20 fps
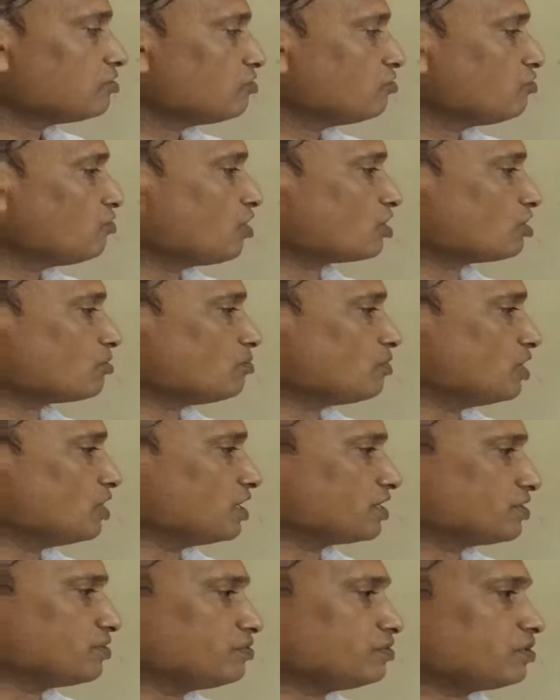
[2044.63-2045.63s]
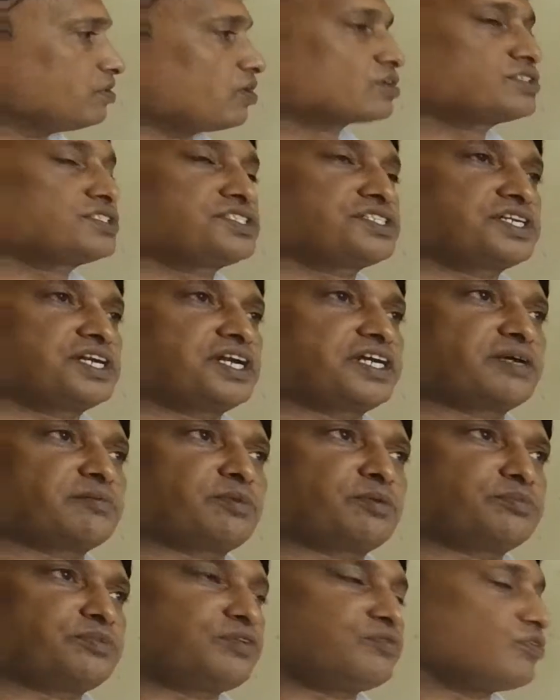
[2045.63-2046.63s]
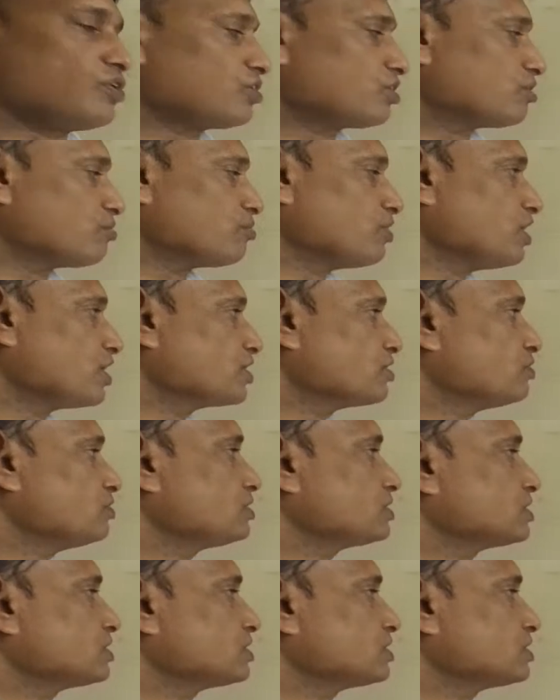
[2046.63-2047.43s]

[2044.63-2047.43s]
water molecule, oxygen atom of the water molecule?